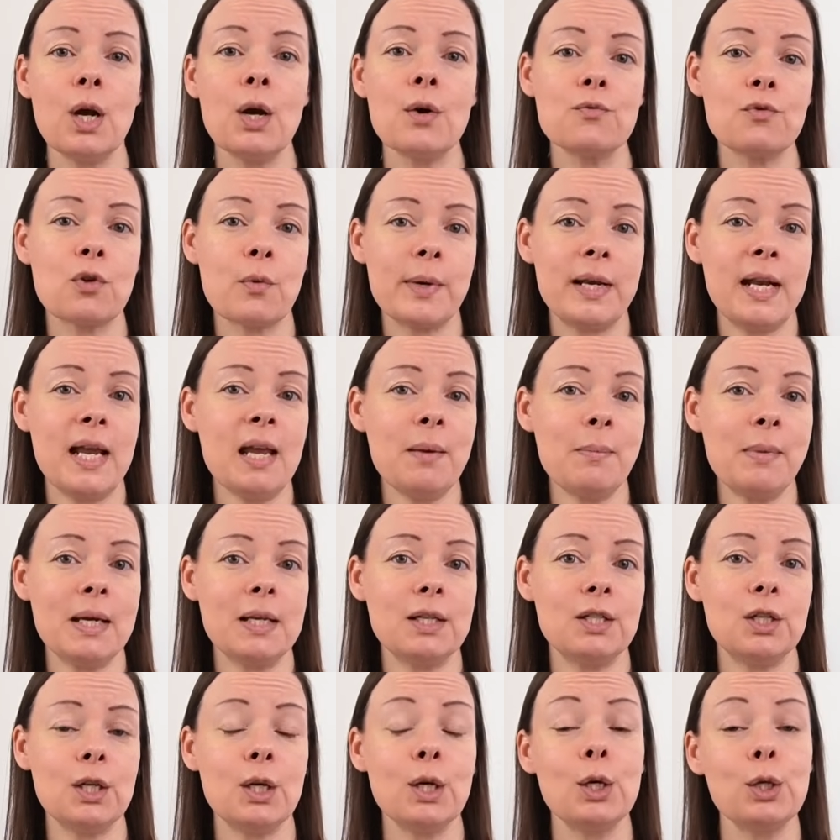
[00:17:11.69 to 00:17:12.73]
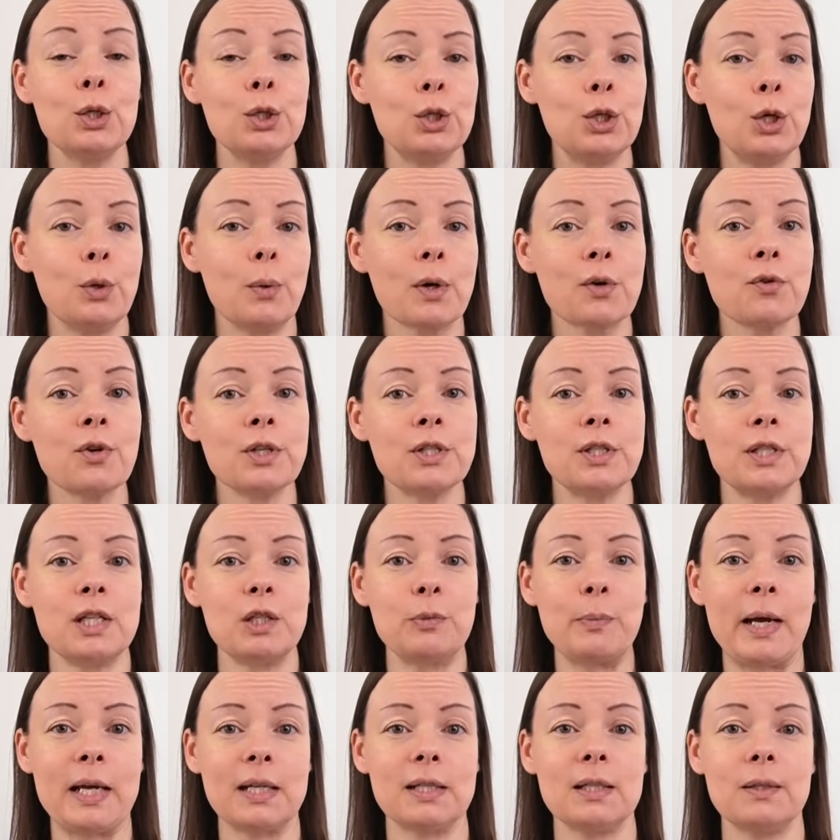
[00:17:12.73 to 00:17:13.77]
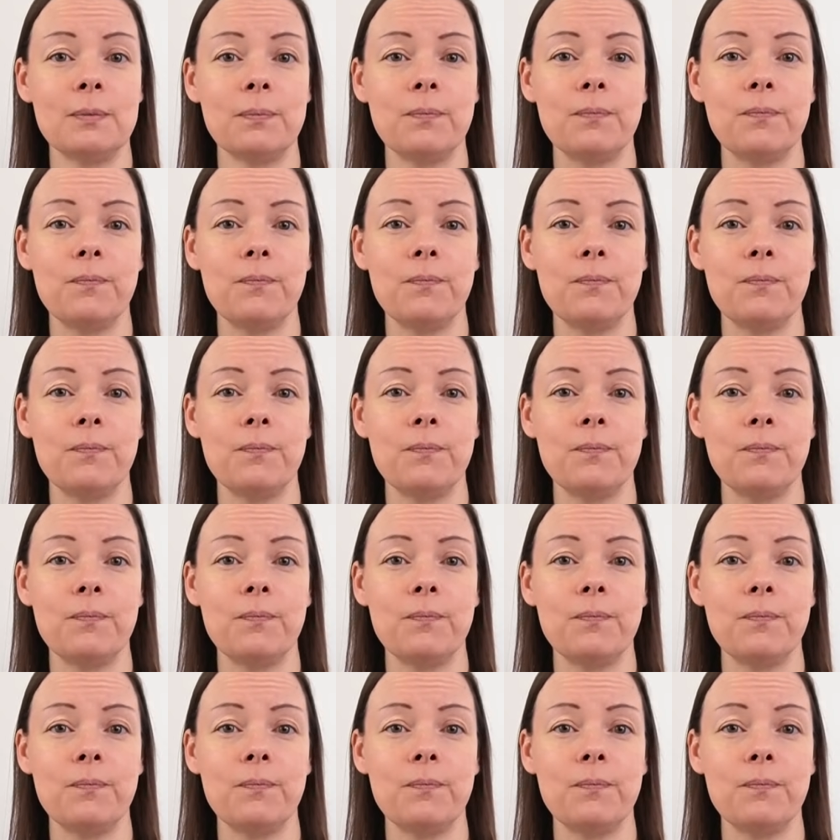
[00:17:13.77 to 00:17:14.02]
from an image to a cross-stitch pattern.